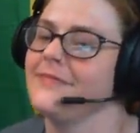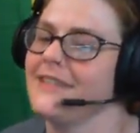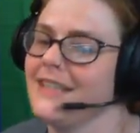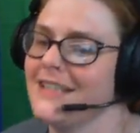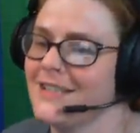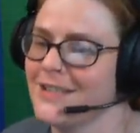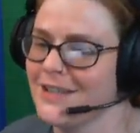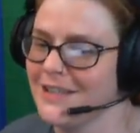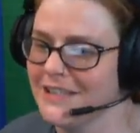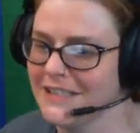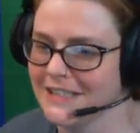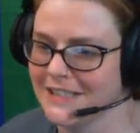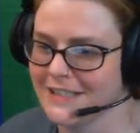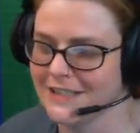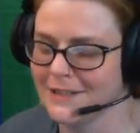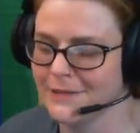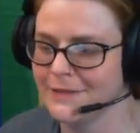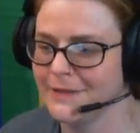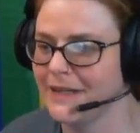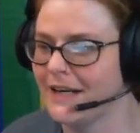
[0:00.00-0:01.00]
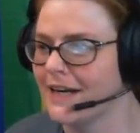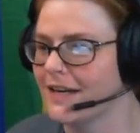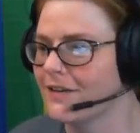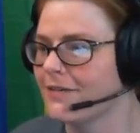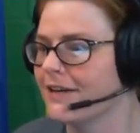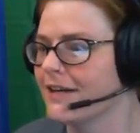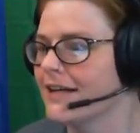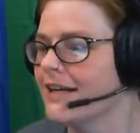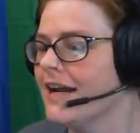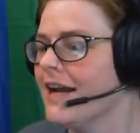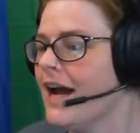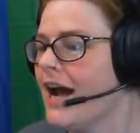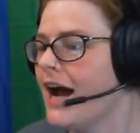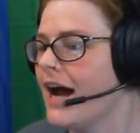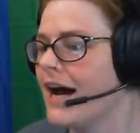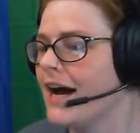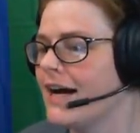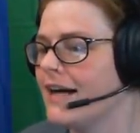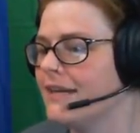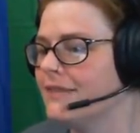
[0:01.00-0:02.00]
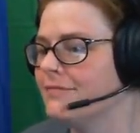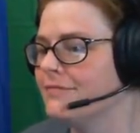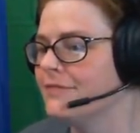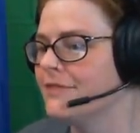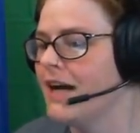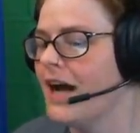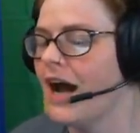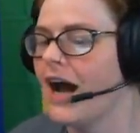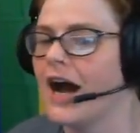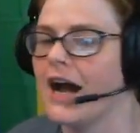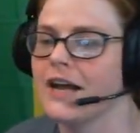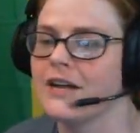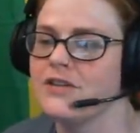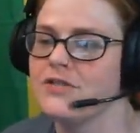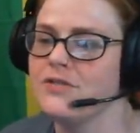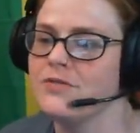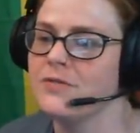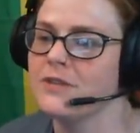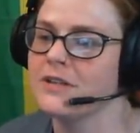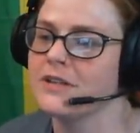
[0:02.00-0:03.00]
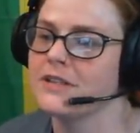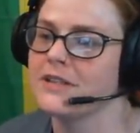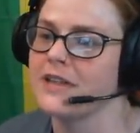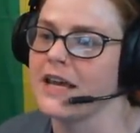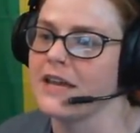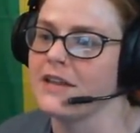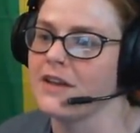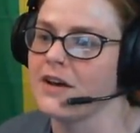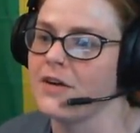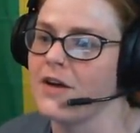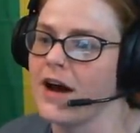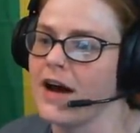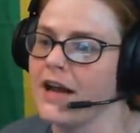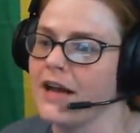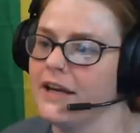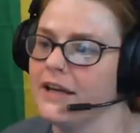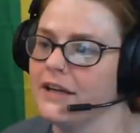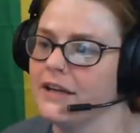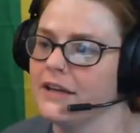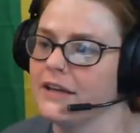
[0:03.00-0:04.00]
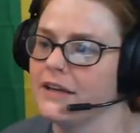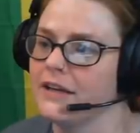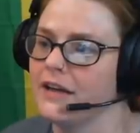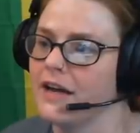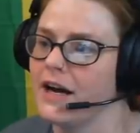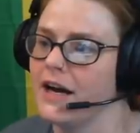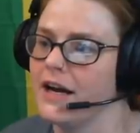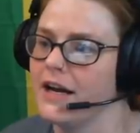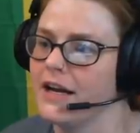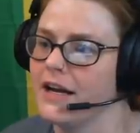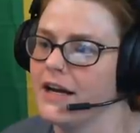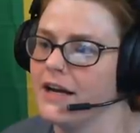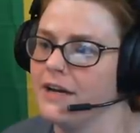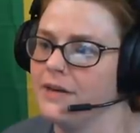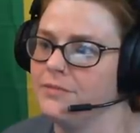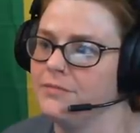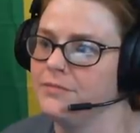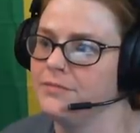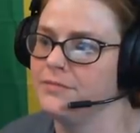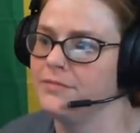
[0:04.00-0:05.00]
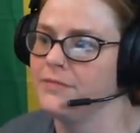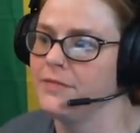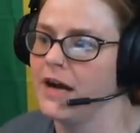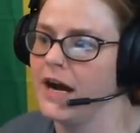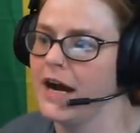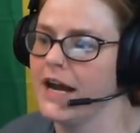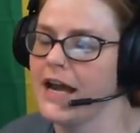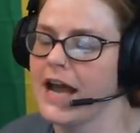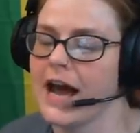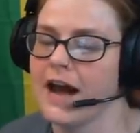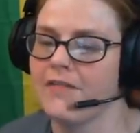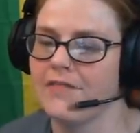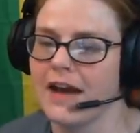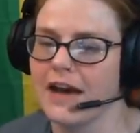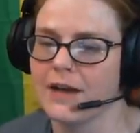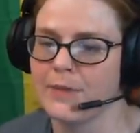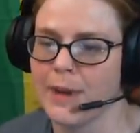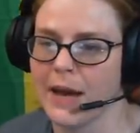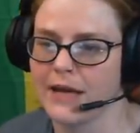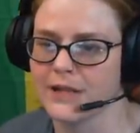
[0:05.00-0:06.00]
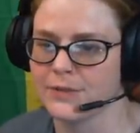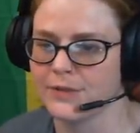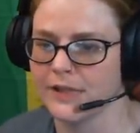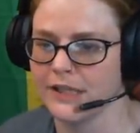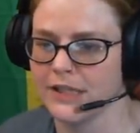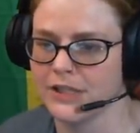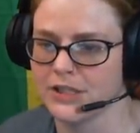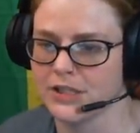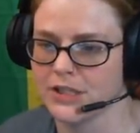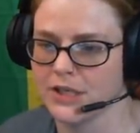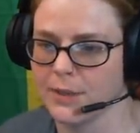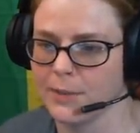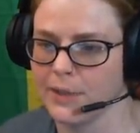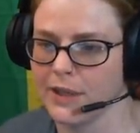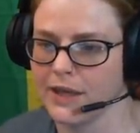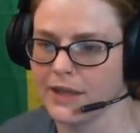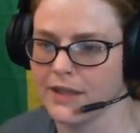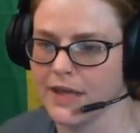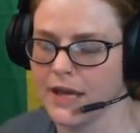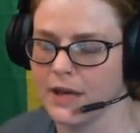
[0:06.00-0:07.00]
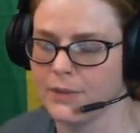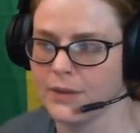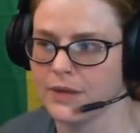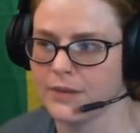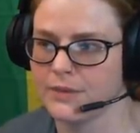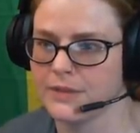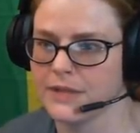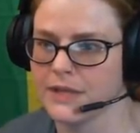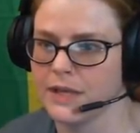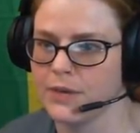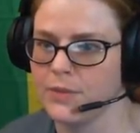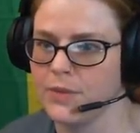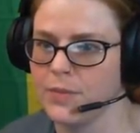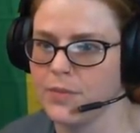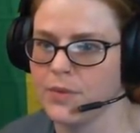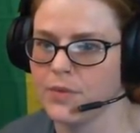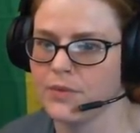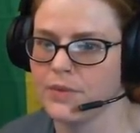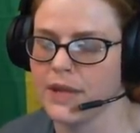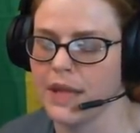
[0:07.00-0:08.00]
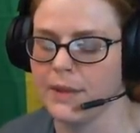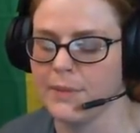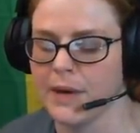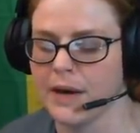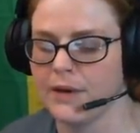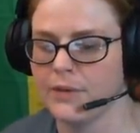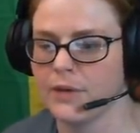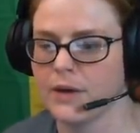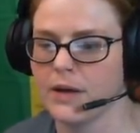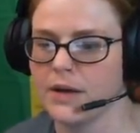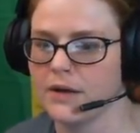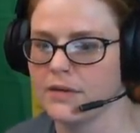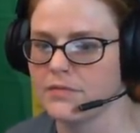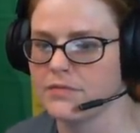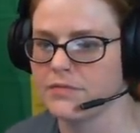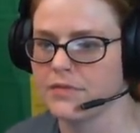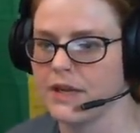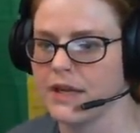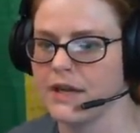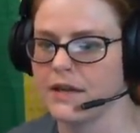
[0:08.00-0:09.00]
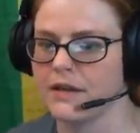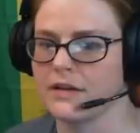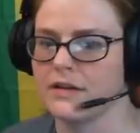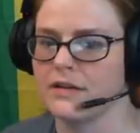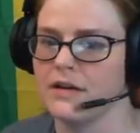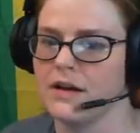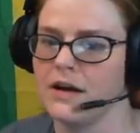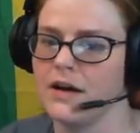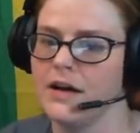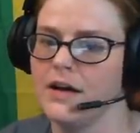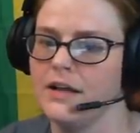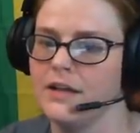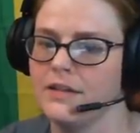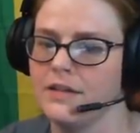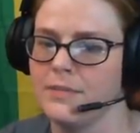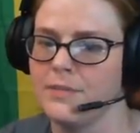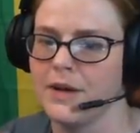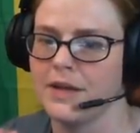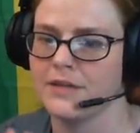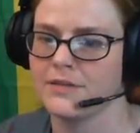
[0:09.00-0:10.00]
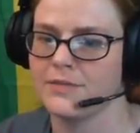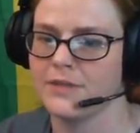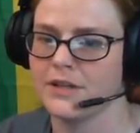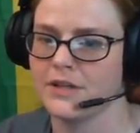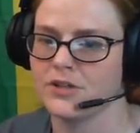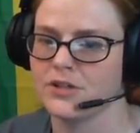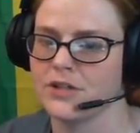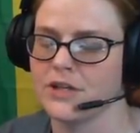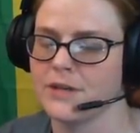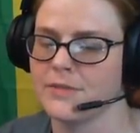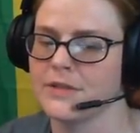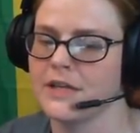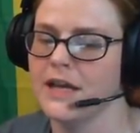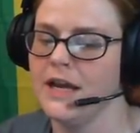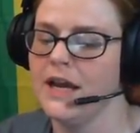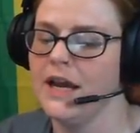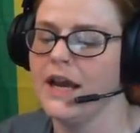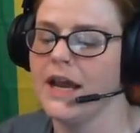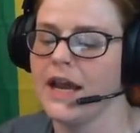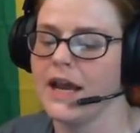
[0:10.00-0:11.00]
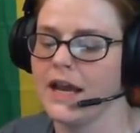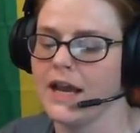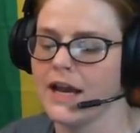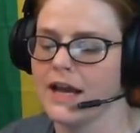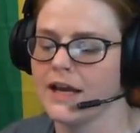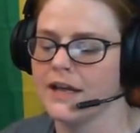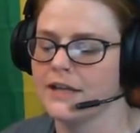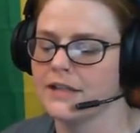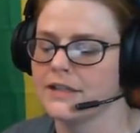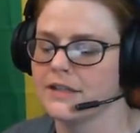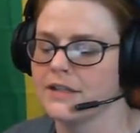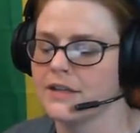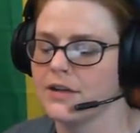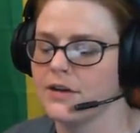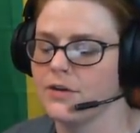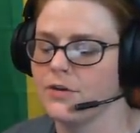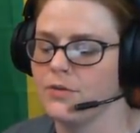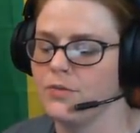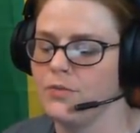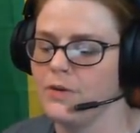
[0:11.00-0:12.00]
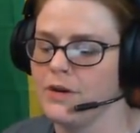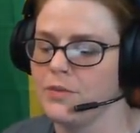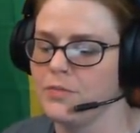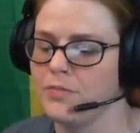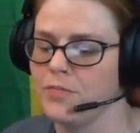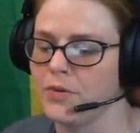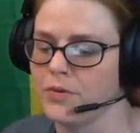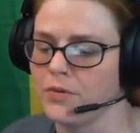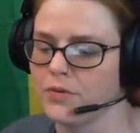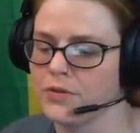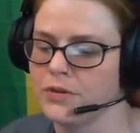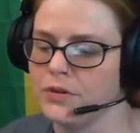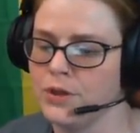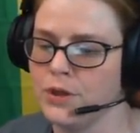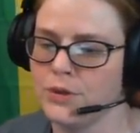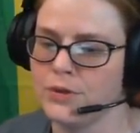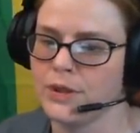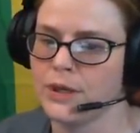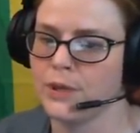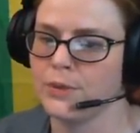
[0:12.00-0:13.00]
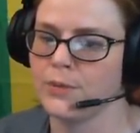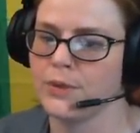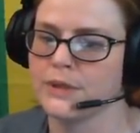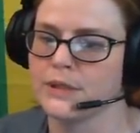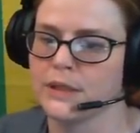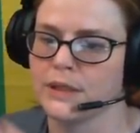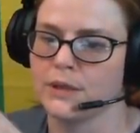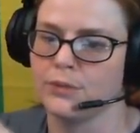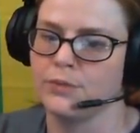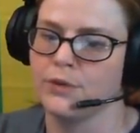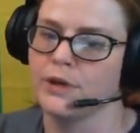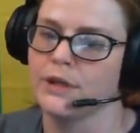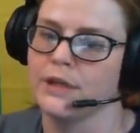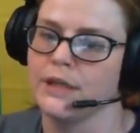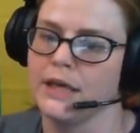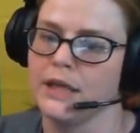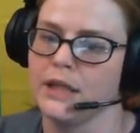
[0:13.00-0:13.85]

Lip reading: So that's a little bit awkward. I do want to say though, I have had a past relationship like that where it was like we both came out of like not the best relationships, and we both knew that it wasn't going to work like